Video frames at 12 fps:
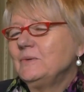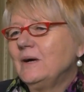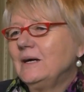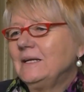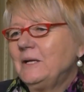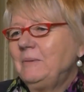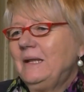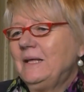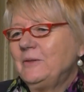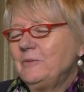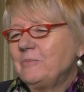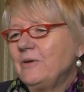our Global
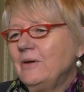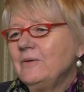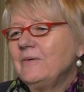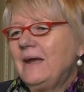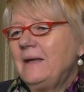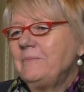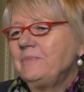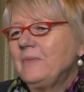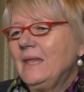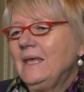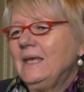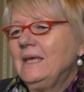Health Program.
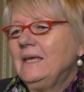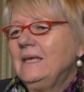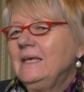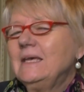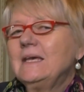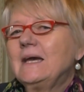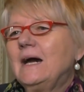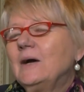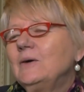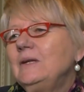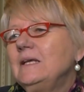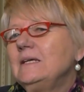Inge
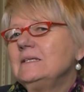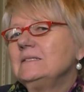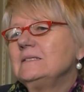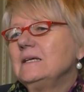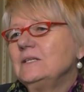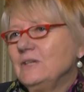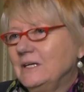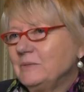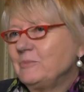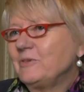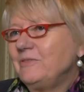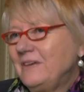Kaul is
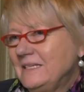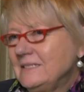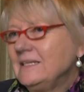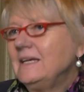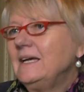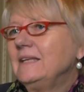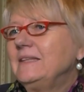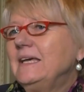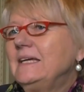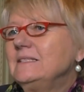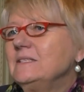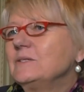adjunct professor at the
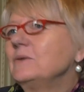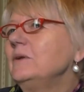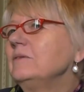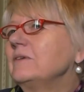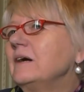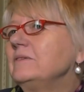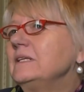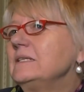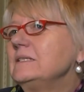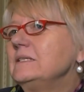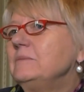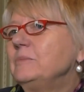Hertie School of
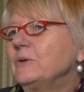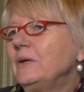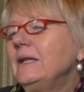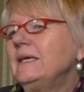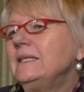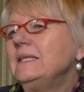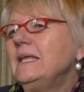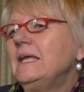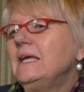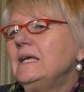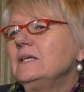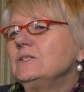Governance in Berlin.
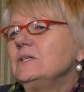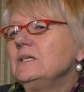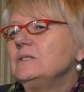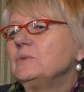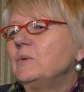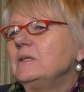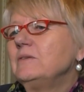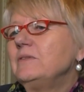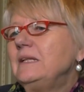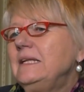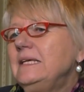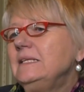She's one
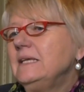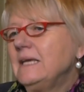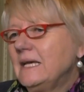of the leading